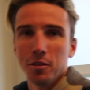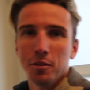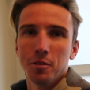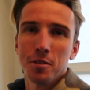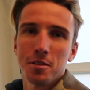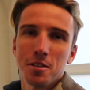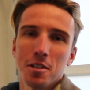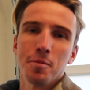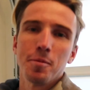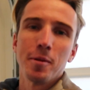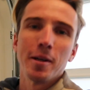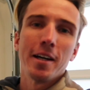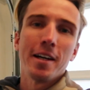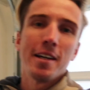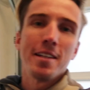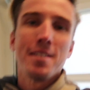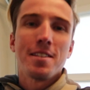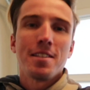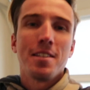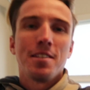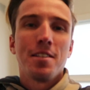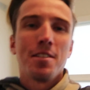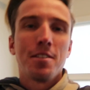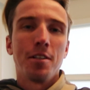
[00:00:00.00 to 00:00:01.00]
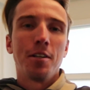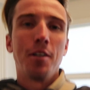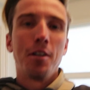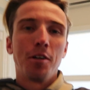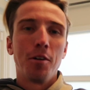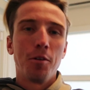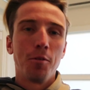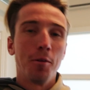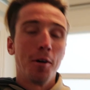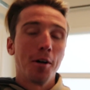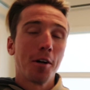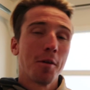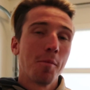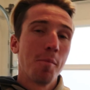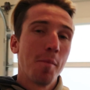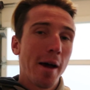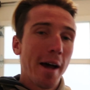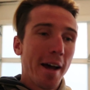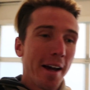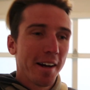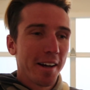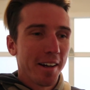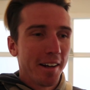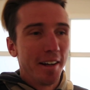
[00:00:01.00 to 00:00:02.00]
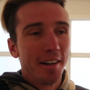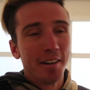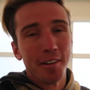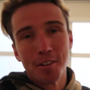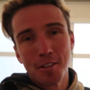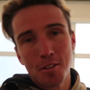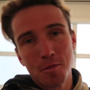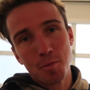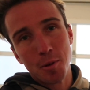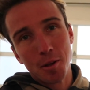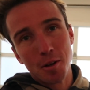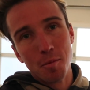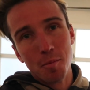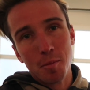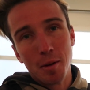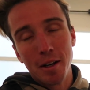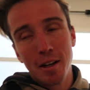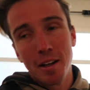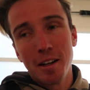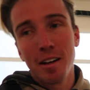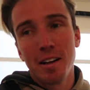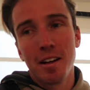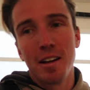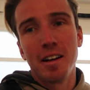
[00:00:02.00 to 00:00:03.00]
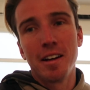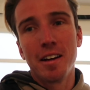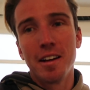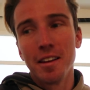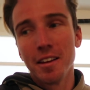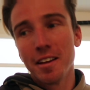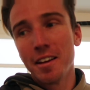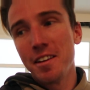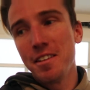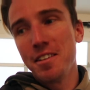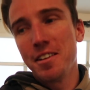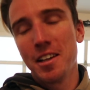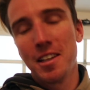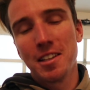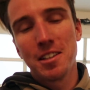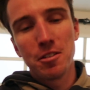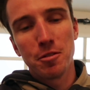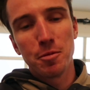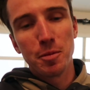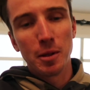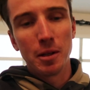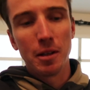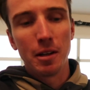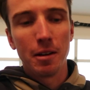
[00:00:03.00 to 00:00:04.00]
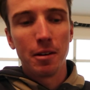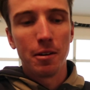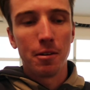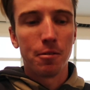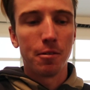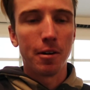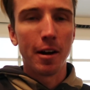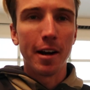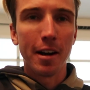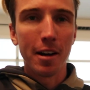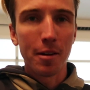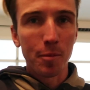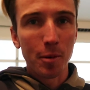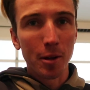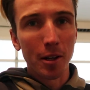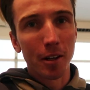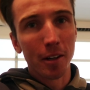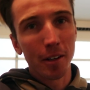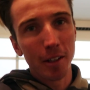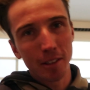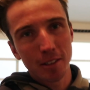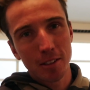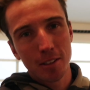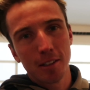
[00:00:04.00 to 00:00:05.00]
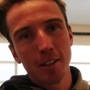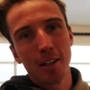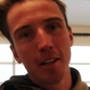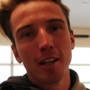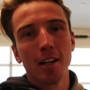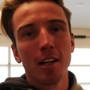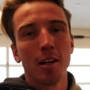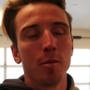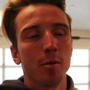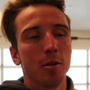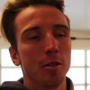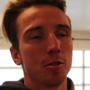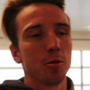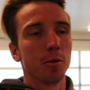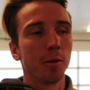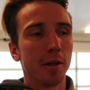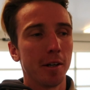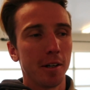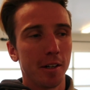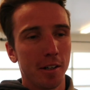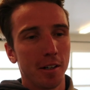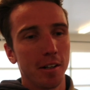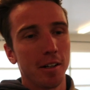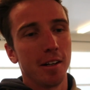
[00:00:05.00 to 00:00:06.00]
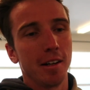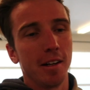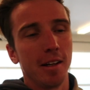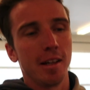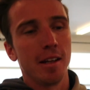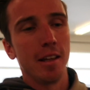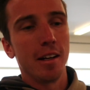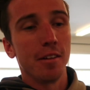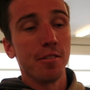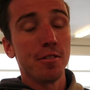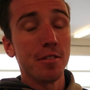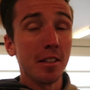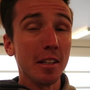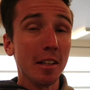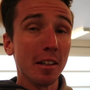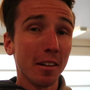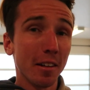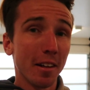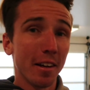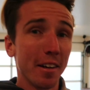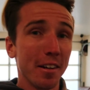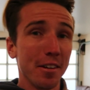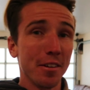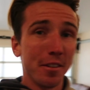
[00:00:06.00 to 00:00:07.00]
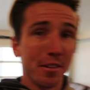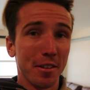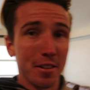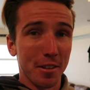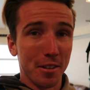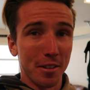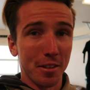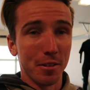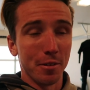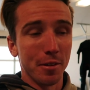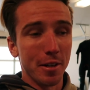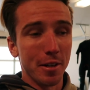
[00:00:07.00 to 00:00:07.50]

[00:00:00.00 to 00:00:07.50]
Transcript: What's up, guys? So welcome back. I know it's been a minute. A lot of you guys have been writing me on Instagram and Twitter, and I've seen a lot of you at the